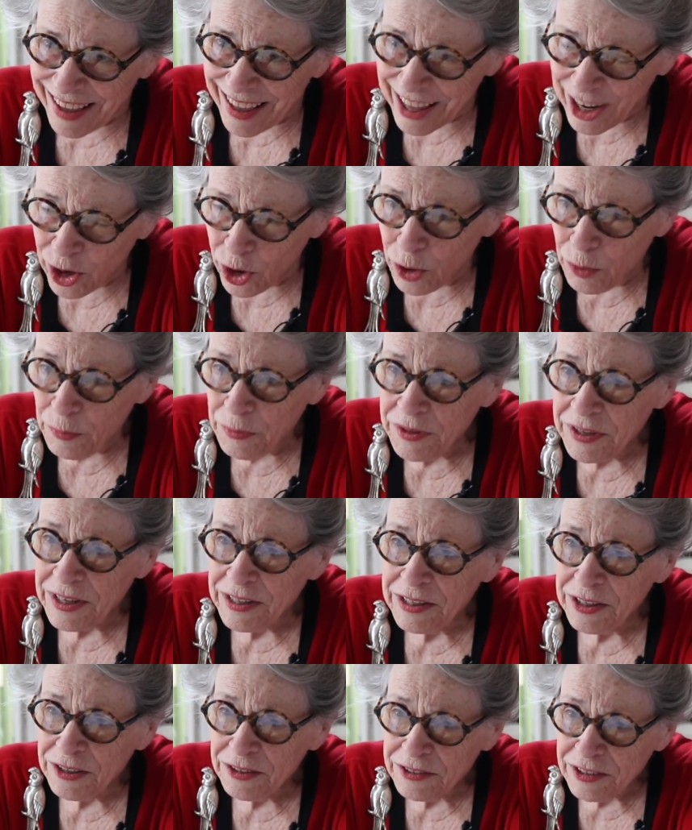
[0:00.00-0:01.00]
and opened a
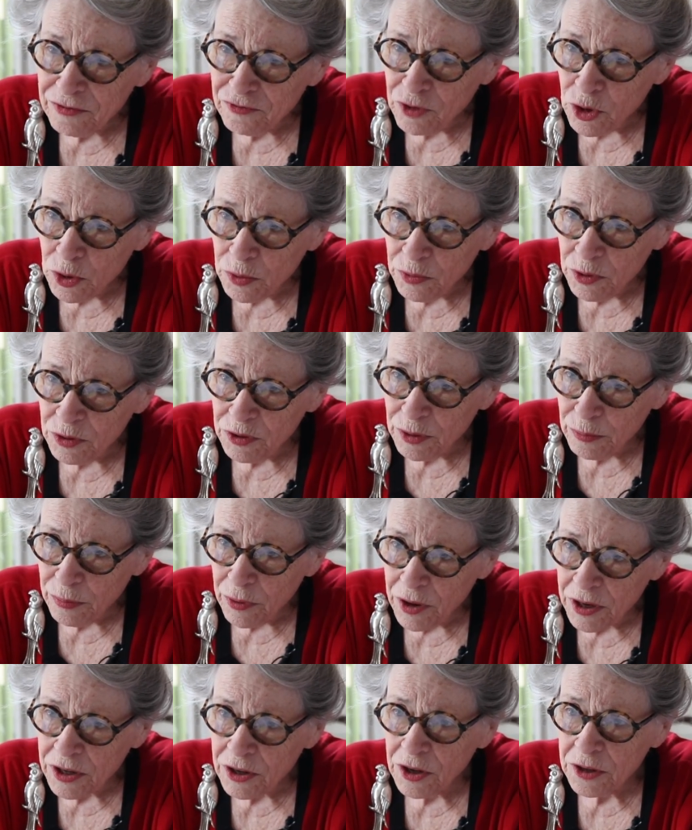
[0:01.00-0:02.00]
little folk music
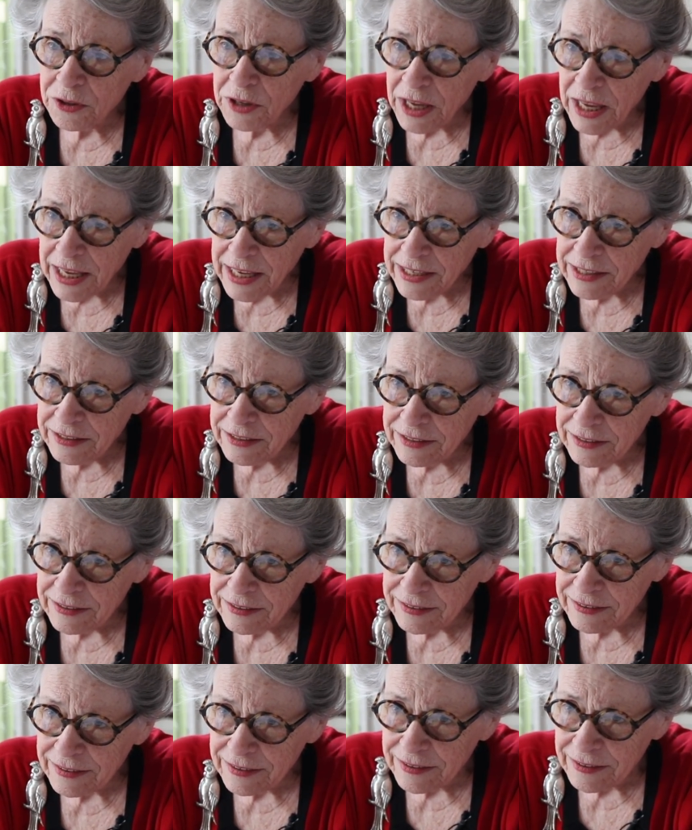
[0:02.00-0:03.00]
bar called
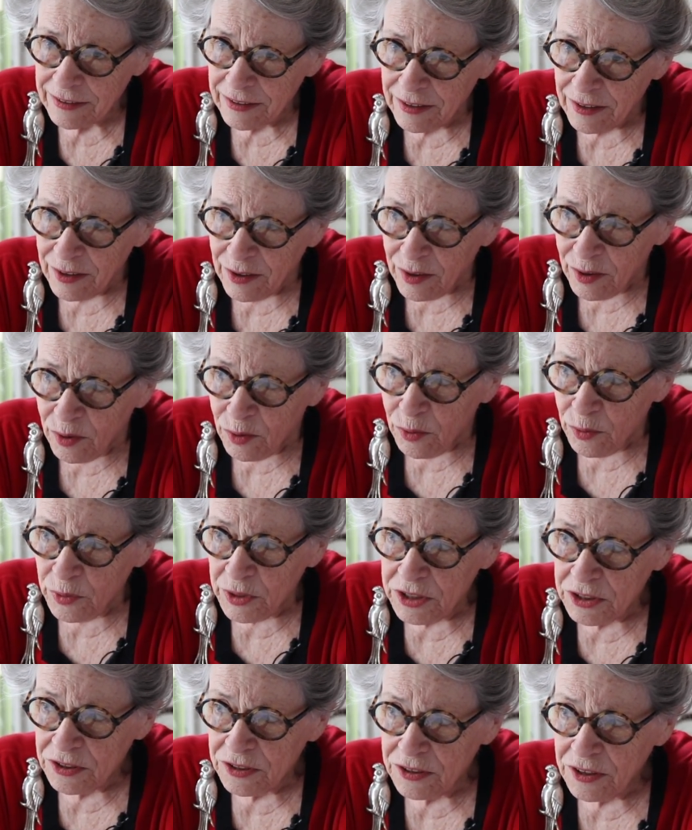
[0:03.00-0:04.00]
Andy's,
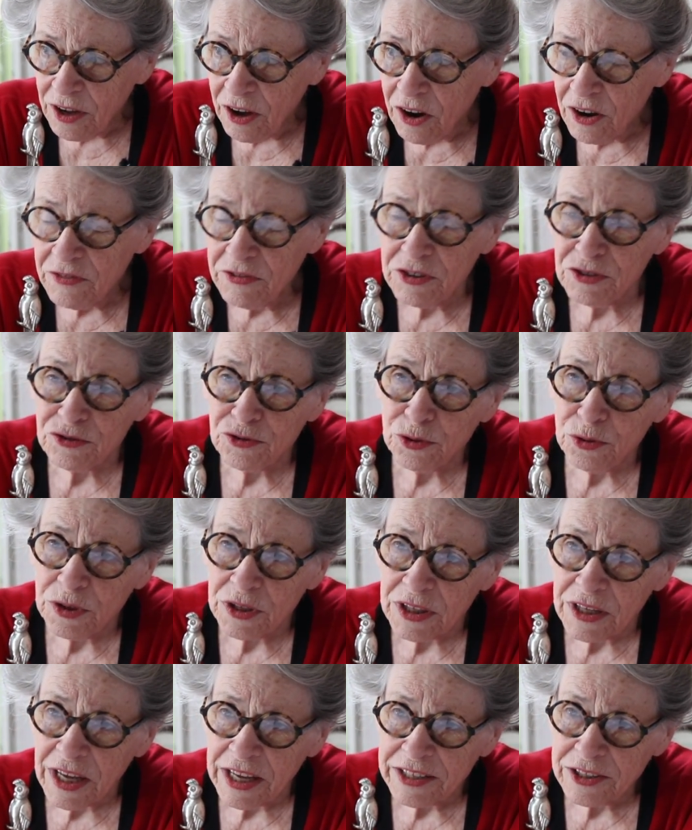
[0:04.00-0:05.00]
which the Harvard
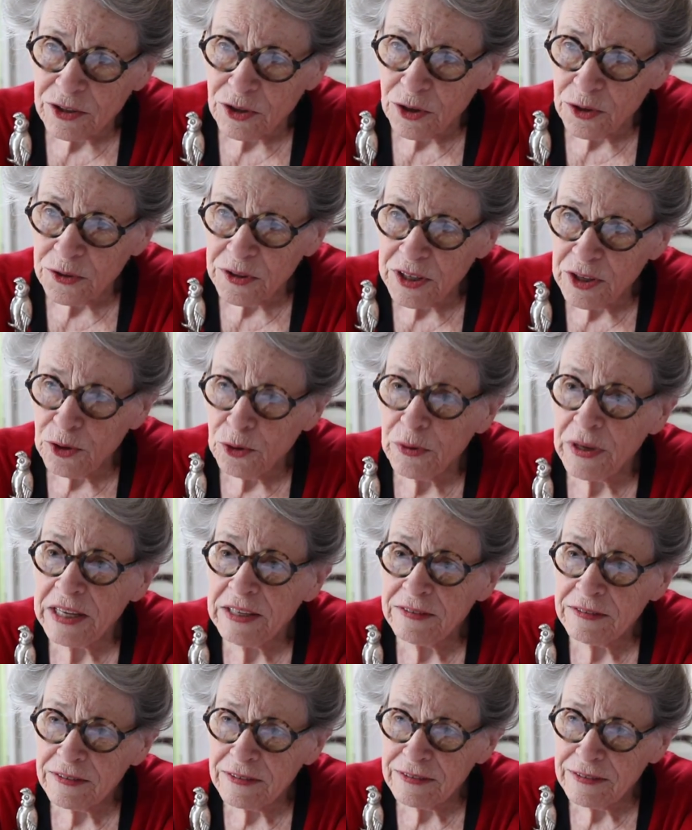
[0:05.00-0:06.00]
student guide called the
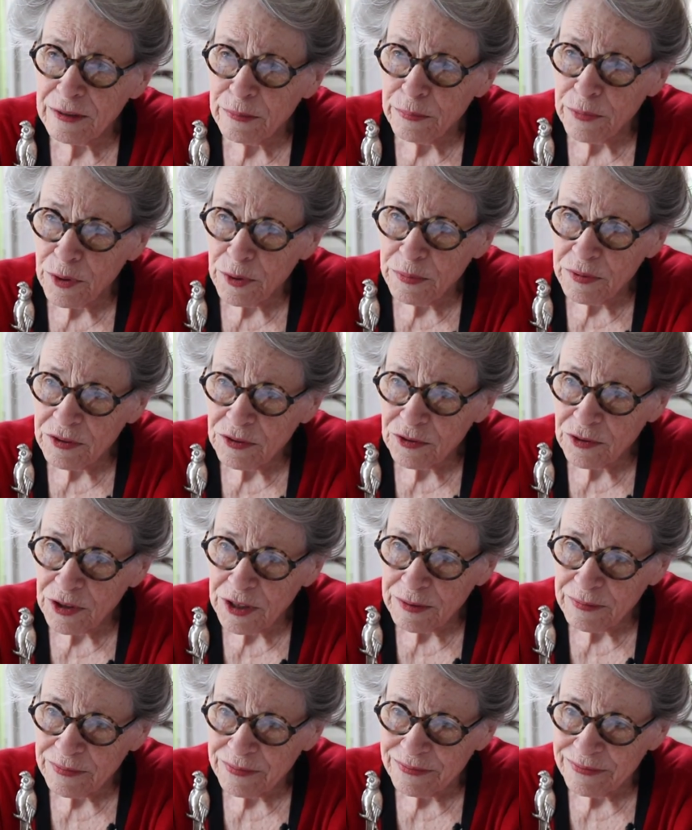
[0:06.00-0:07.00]
Oasis of Bourbon
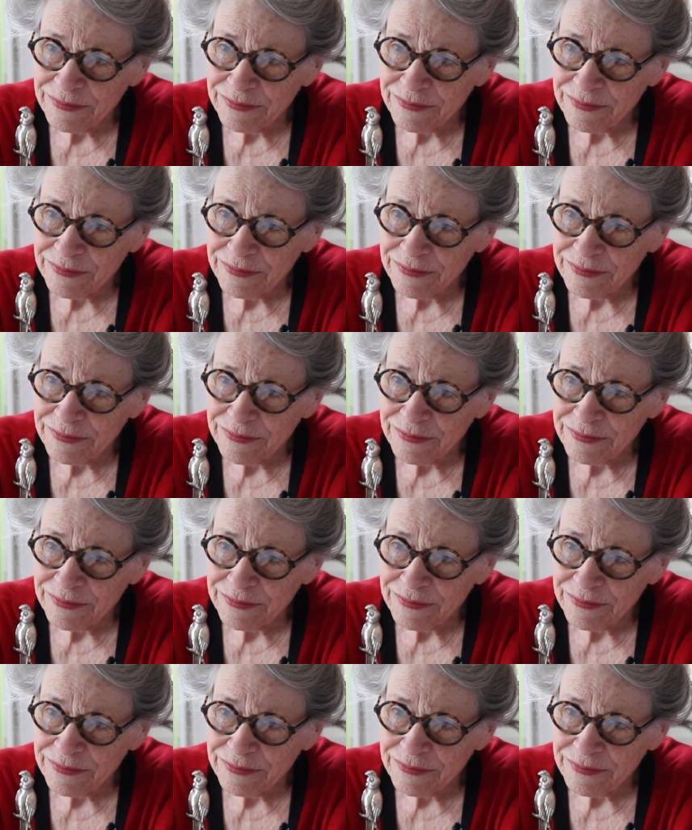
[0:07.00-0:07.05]
Street.